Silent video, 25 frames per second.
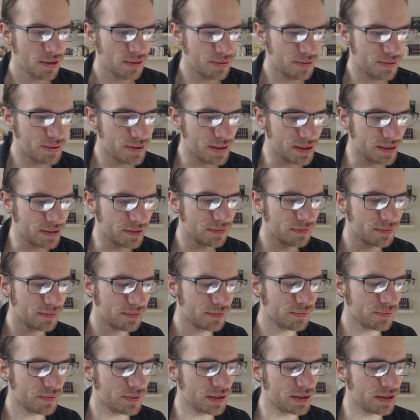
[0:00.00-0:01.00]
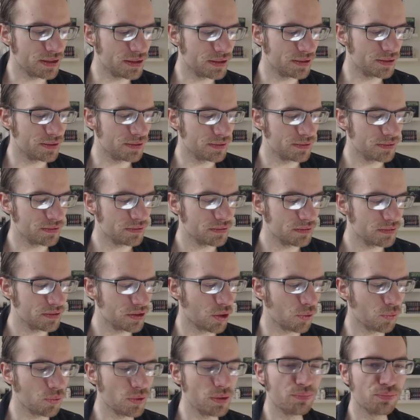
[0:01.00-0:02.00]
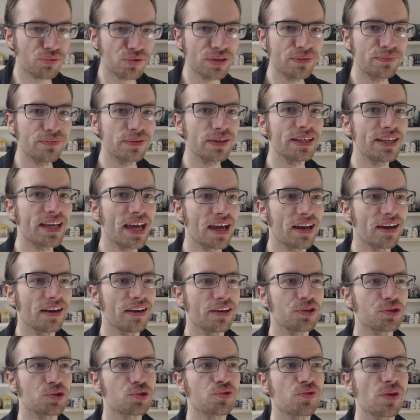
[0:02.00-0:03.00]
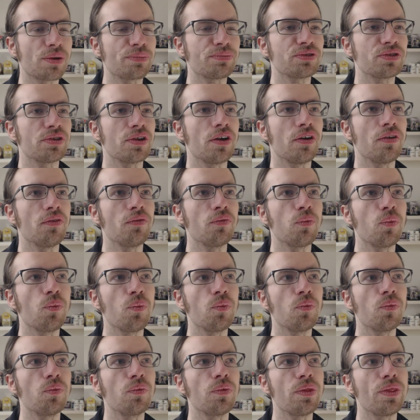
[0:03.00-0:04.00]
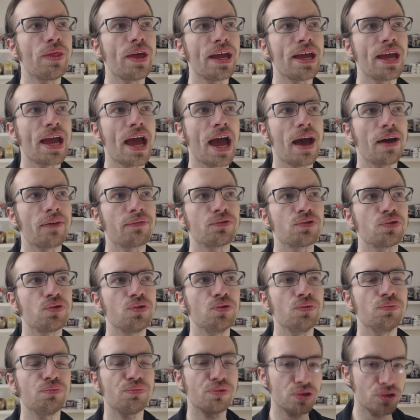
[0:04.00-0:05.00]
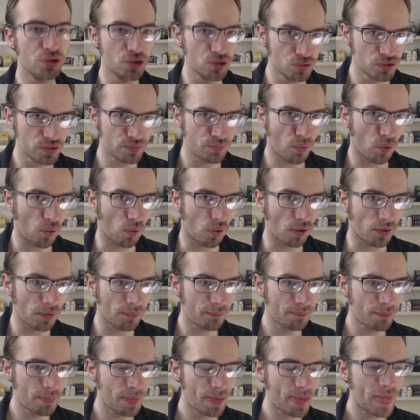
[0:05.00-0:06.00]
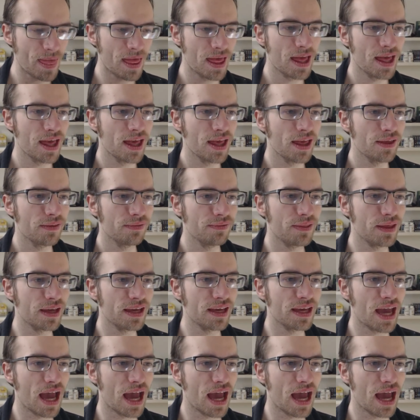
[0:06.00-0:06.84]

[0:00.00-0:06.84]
The, the you know, we briefly get a description of they have to produce more, they